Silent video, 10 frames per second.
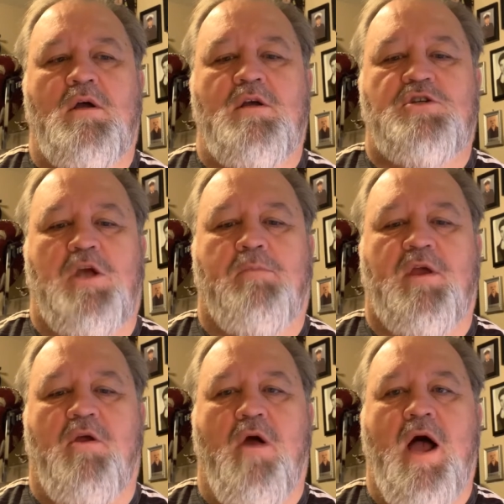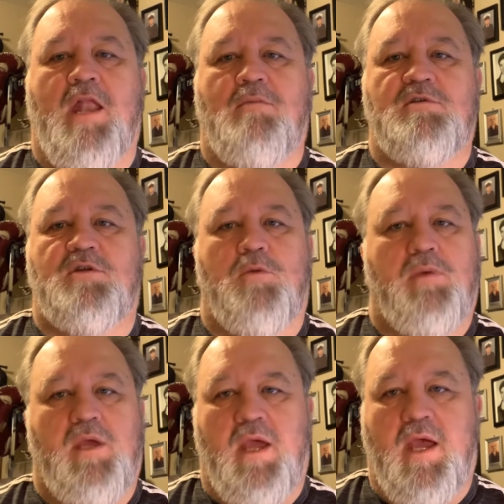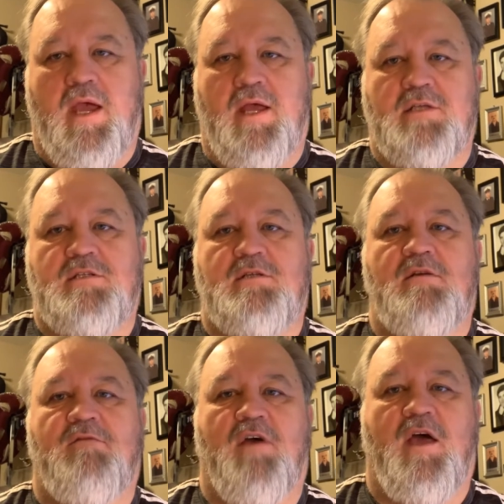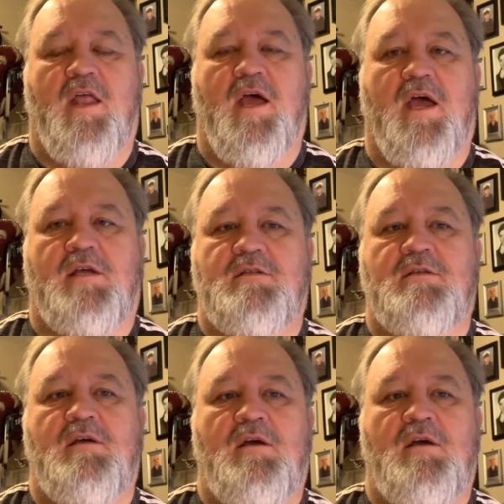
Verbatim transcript: shipping your items, UPS, FedEx,